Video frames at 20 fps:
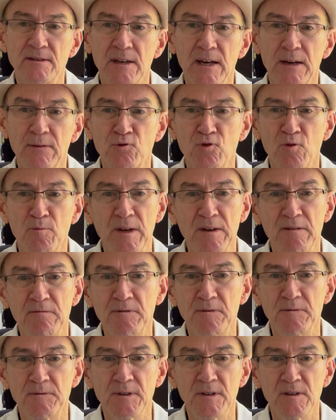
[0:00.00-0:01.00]
after about
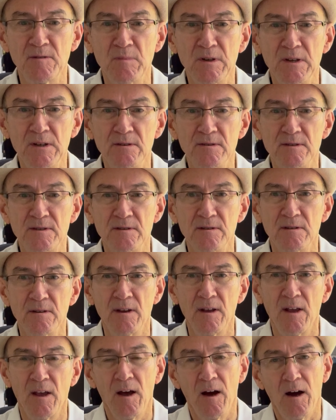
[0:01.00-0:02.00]
15 meters.
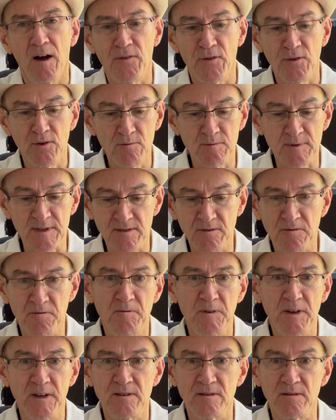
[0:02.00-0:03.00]
I thought it was
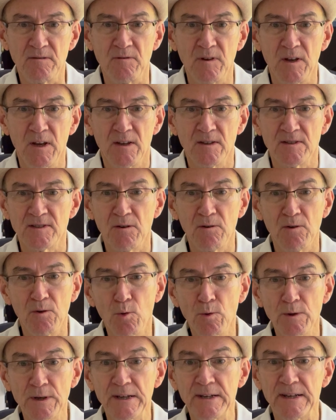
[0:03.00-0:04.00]
defective, so I
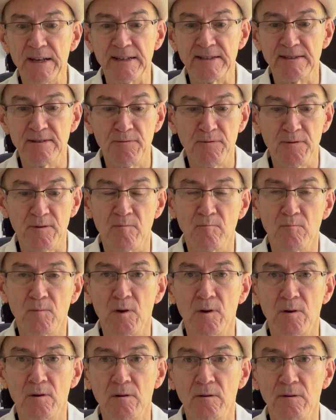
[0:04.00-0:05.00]
ordered a different
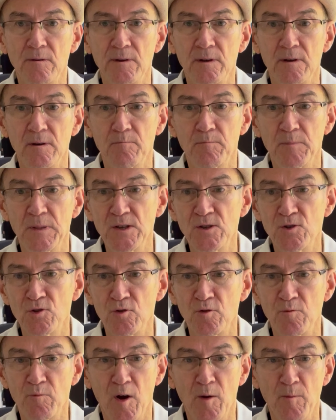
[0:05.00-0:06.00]
model, the
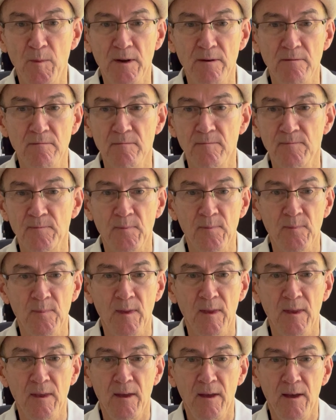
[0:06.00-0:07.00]
B2 Bomber.
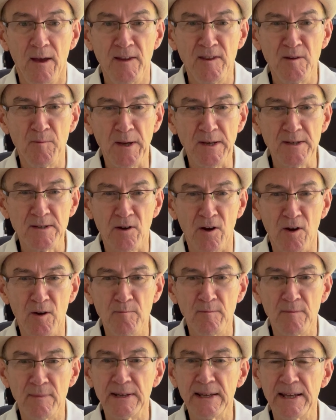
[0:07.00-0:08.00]
In the
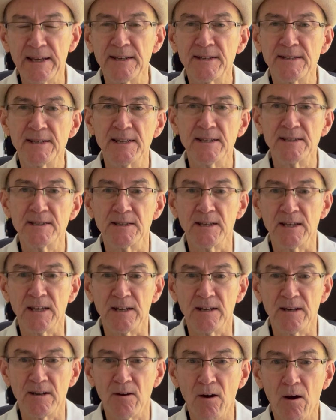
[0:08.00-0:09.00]
meantime, later testing
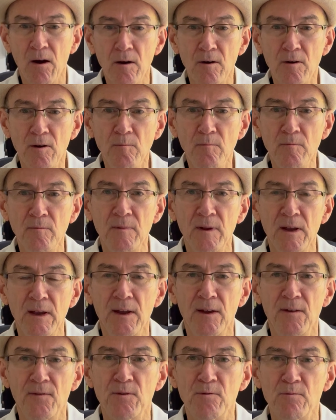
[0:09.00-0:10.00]
it at home,
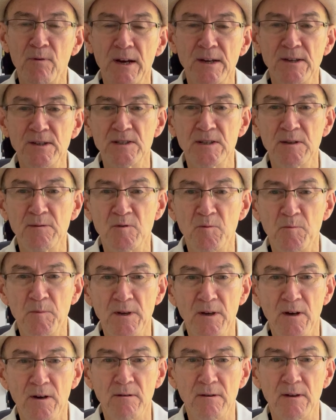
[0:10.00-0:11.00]
the range seemed to
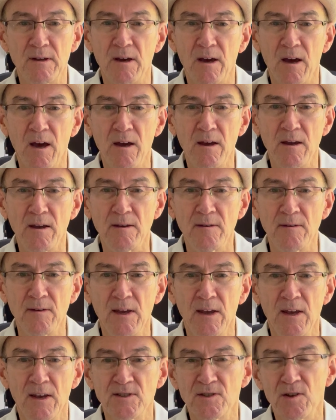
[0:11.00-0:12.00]
be okay,
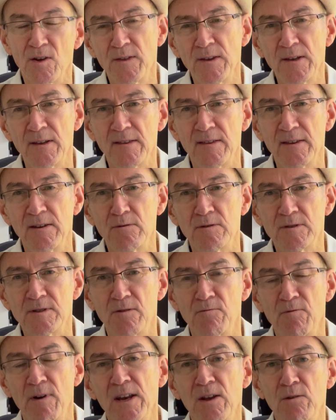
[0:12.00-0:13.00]
so I think there is
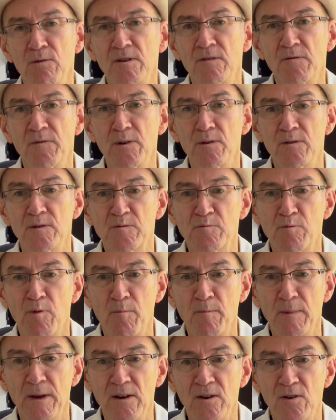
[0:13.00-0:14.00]
a radio interference
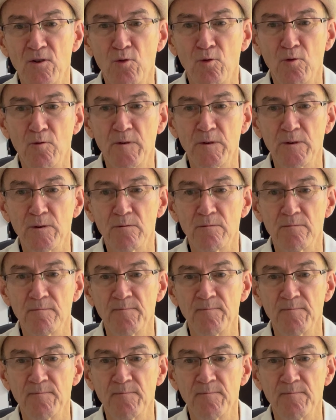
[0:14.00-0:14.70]
problem out at Caulfield.